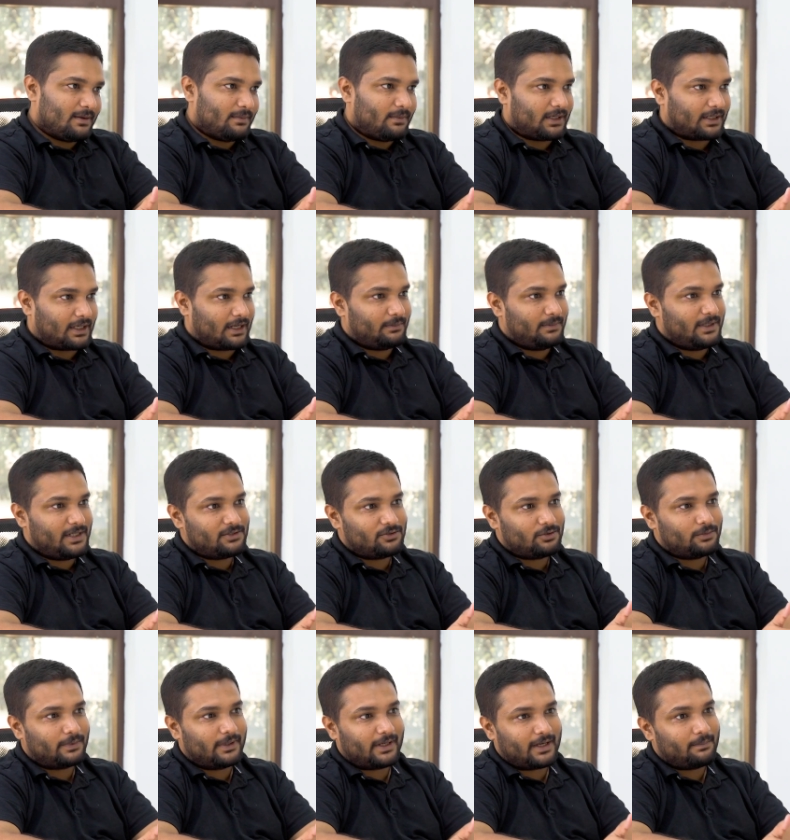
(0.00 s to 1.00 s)
but I've been
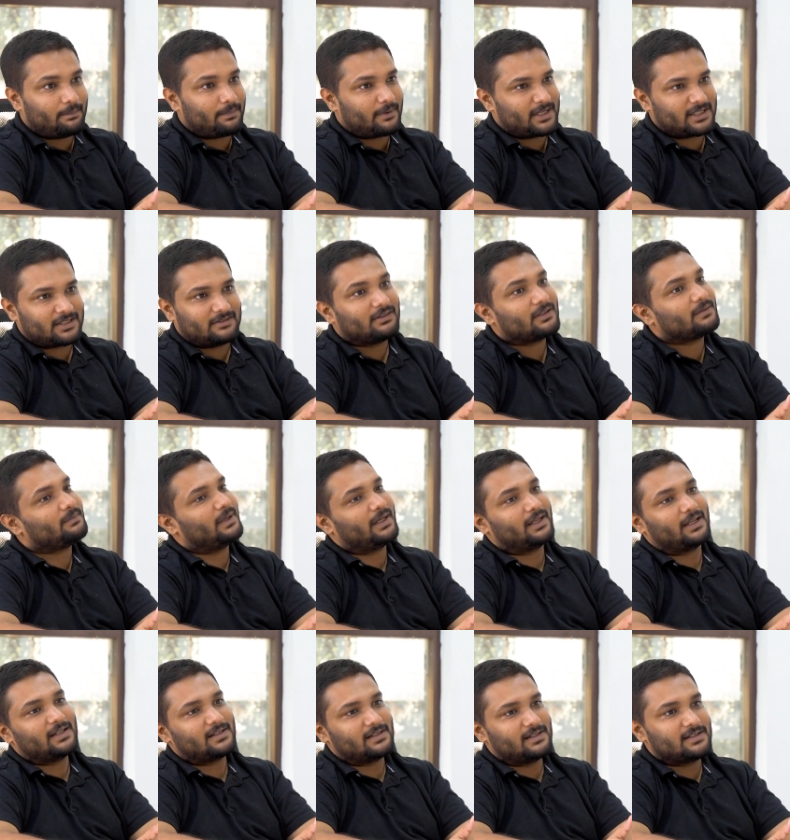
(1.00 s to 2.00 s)
super impressed with my
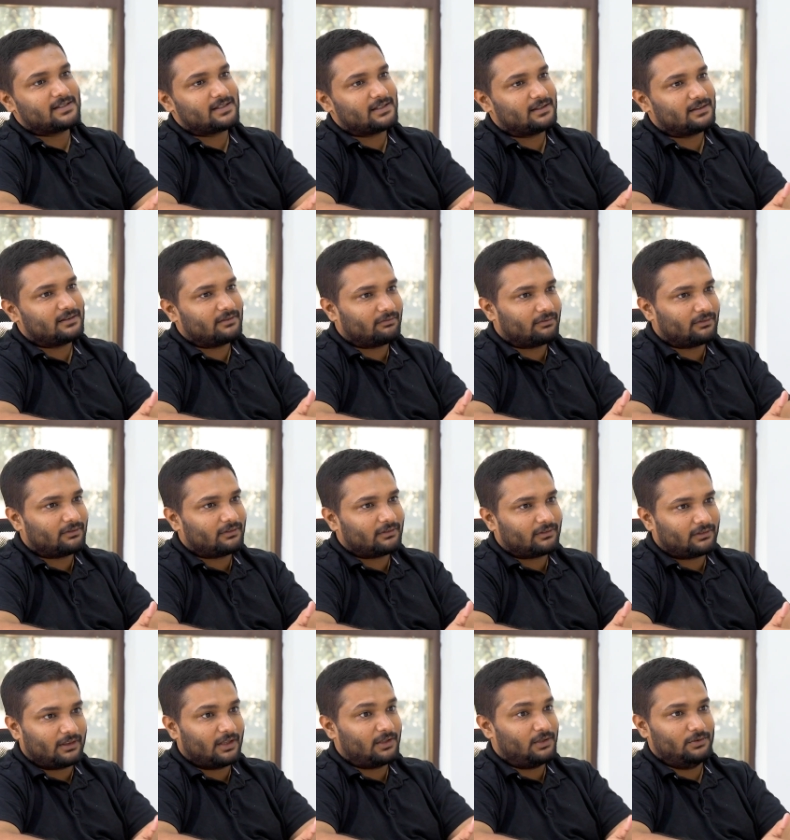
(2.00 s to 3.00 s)
cousins in
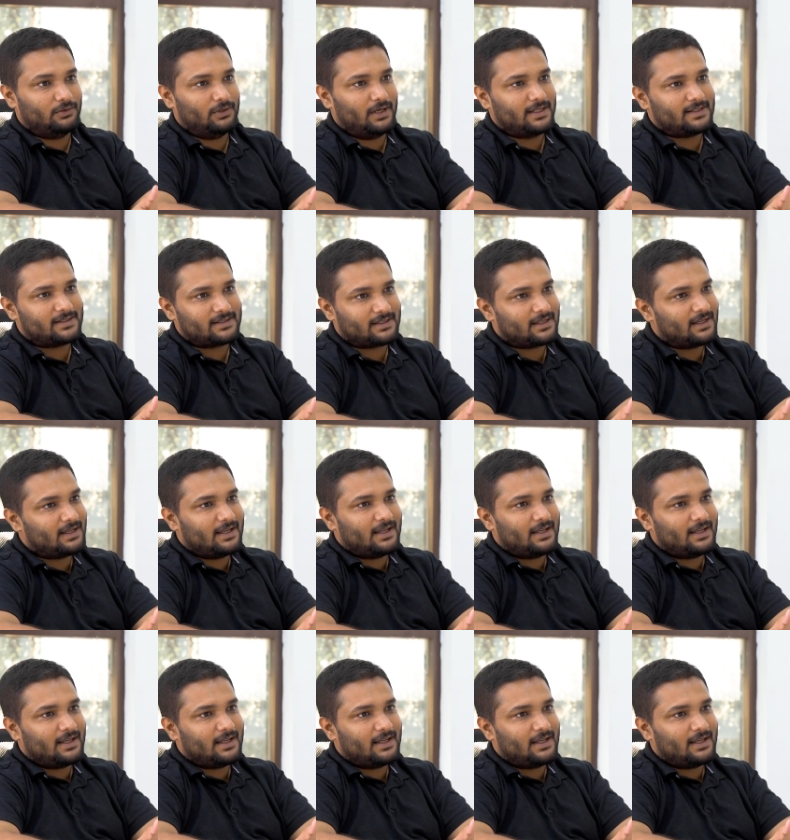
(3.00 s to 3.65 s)
the US